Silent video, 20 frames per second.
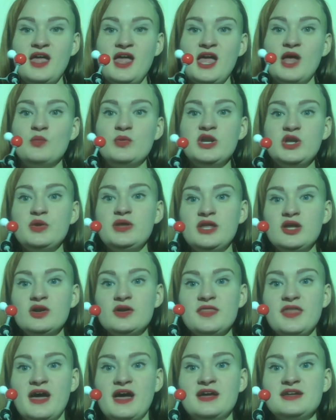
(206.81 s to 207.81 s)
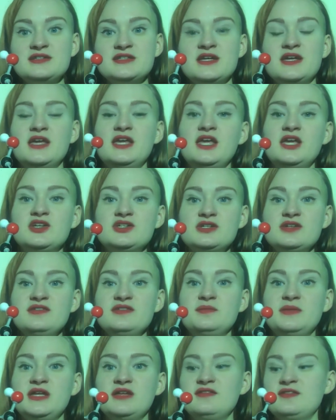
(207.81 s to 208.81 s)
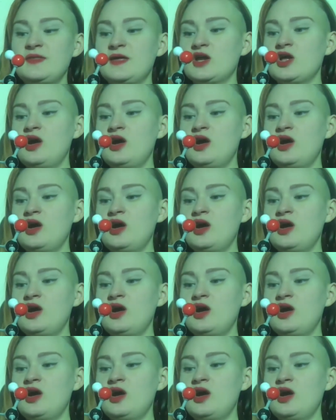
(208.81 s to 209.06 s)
And when you hear that, it just means that